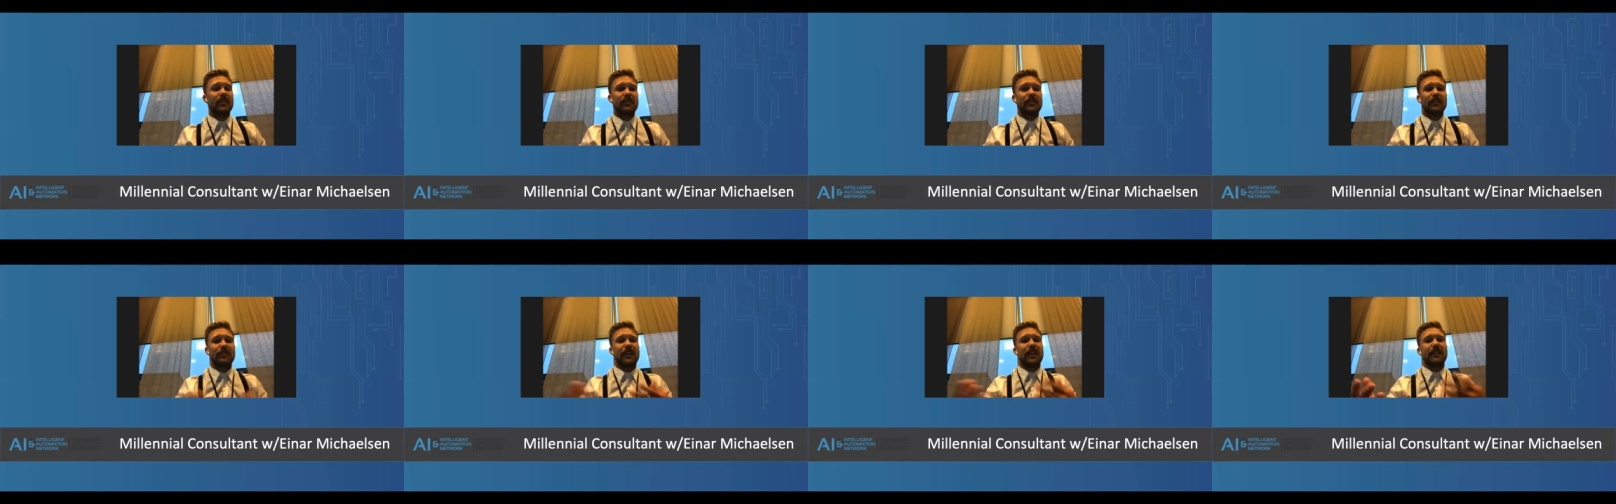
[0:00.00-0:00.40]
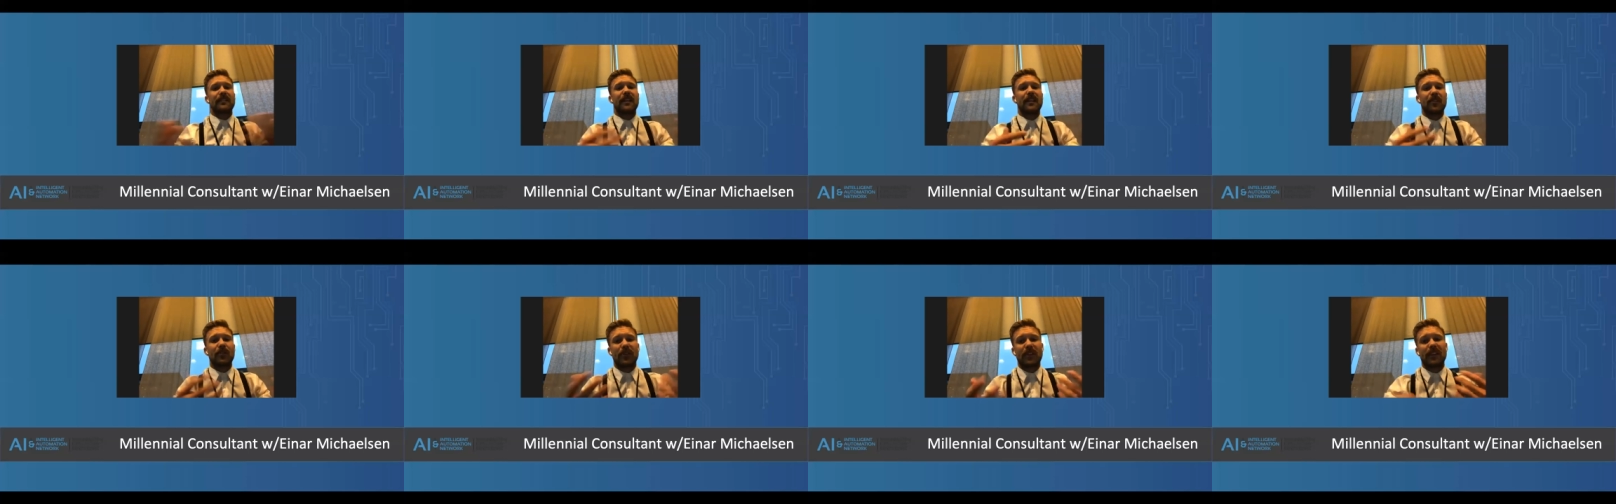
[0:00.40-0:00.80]

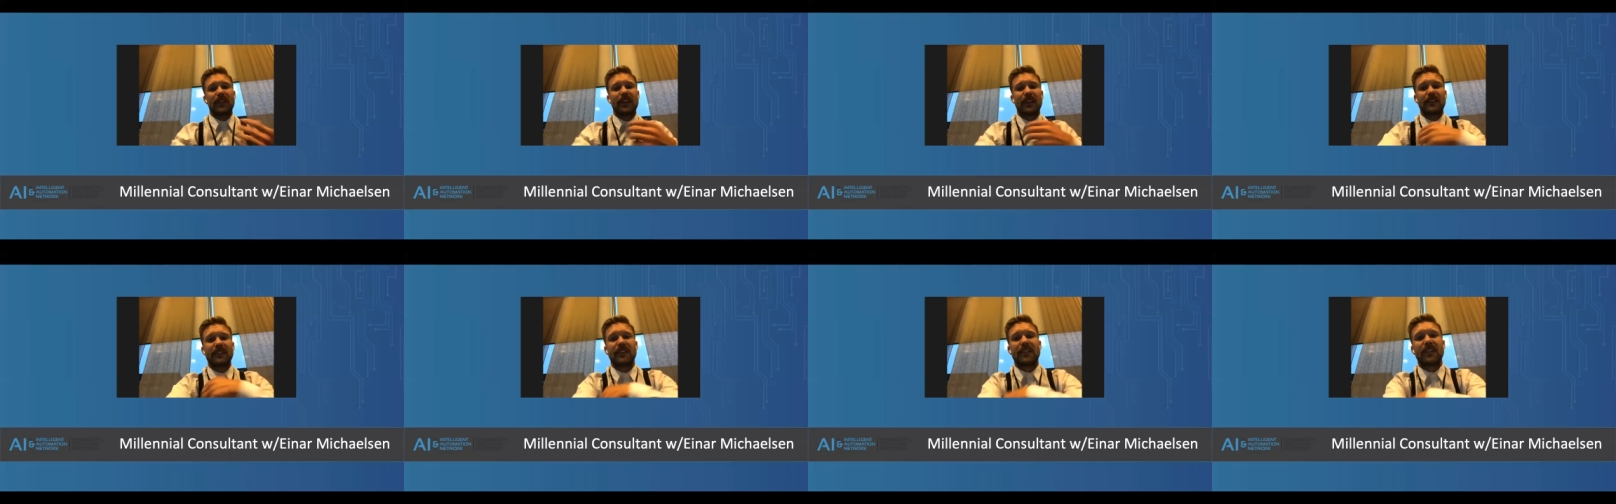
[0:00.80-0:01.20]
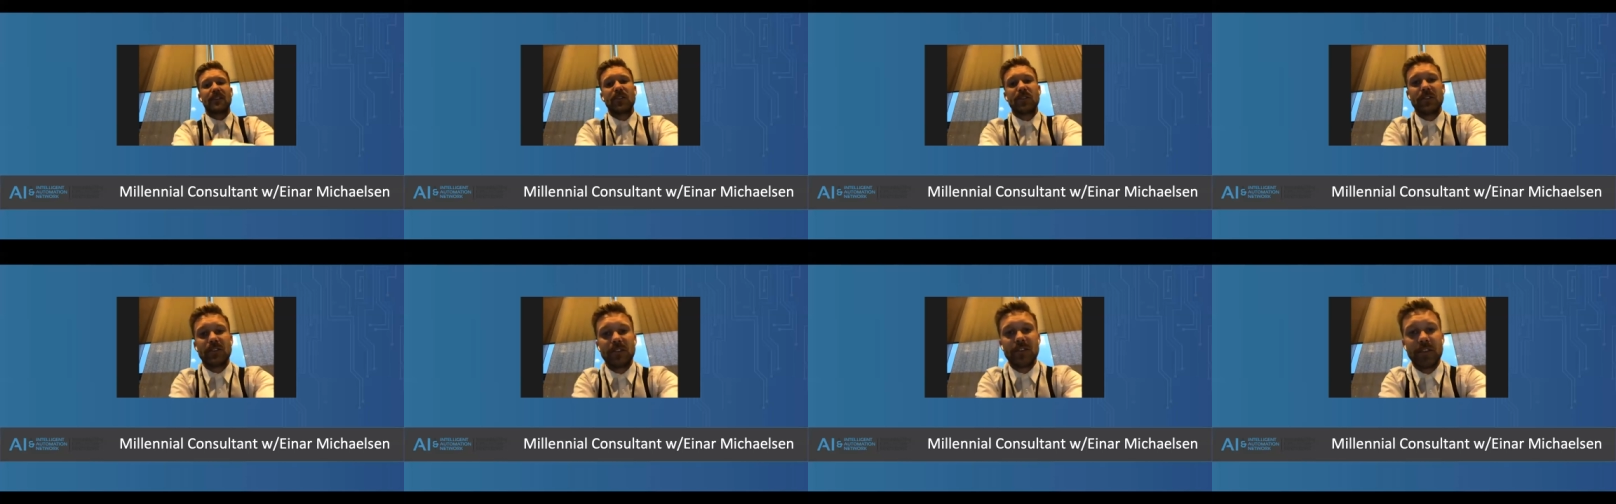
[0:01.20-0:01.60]
then you can get a
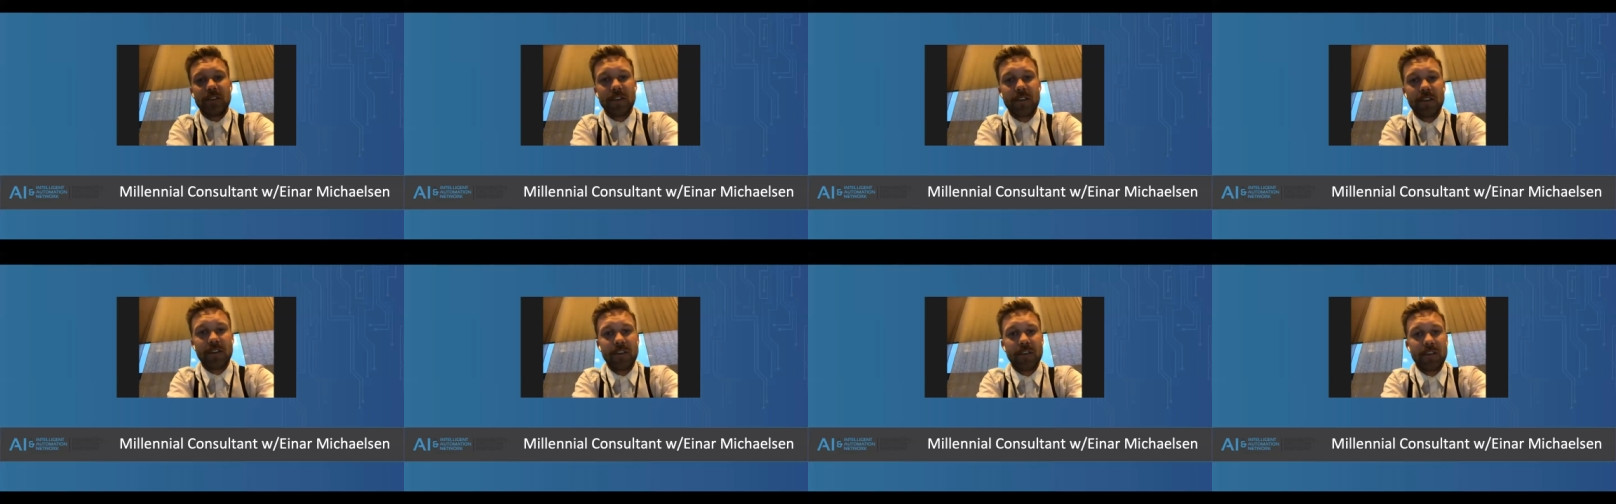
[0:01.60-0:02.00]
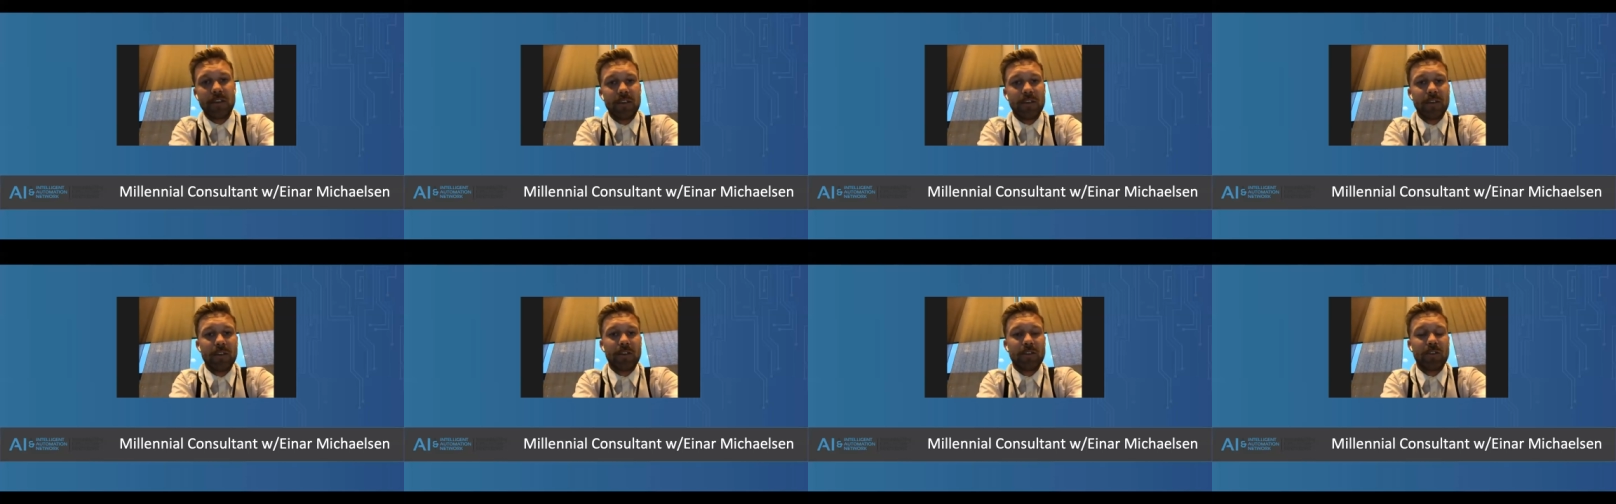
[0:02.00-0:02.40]
good
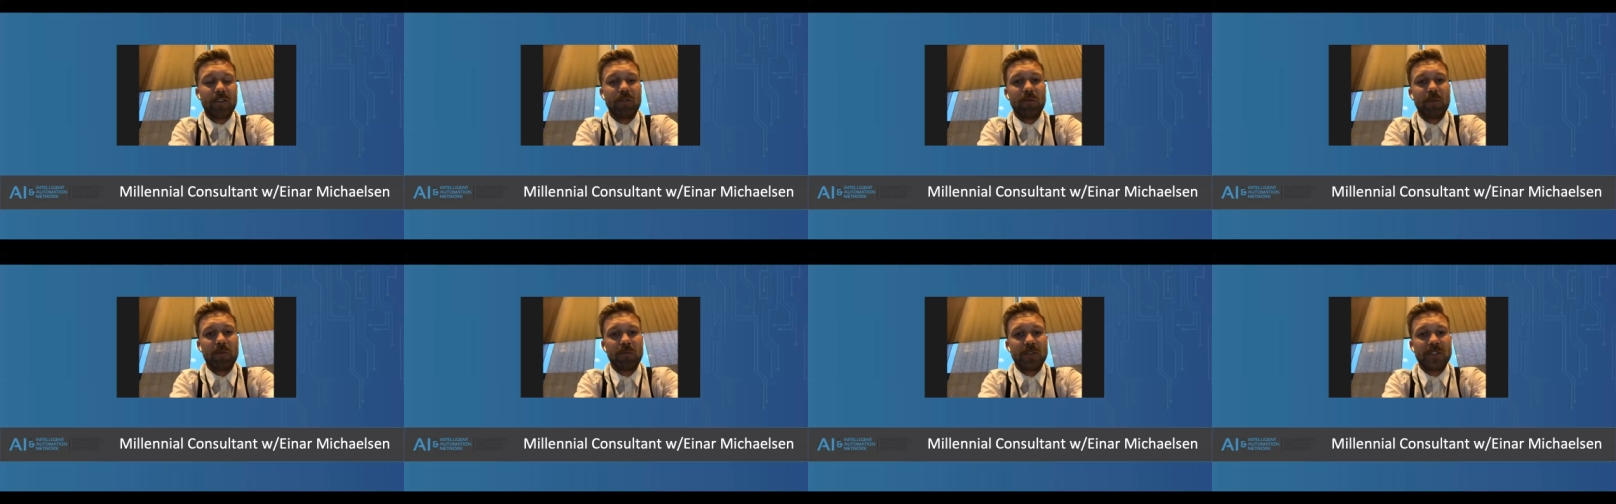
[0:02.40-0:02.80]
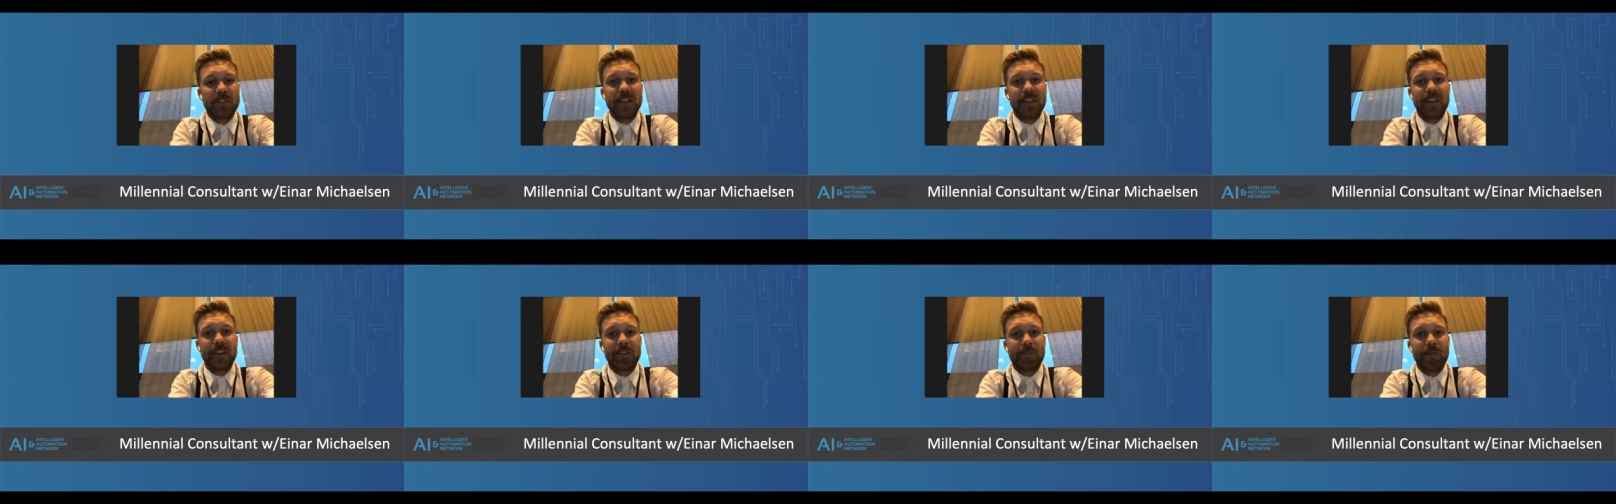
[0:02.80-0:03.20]
human machine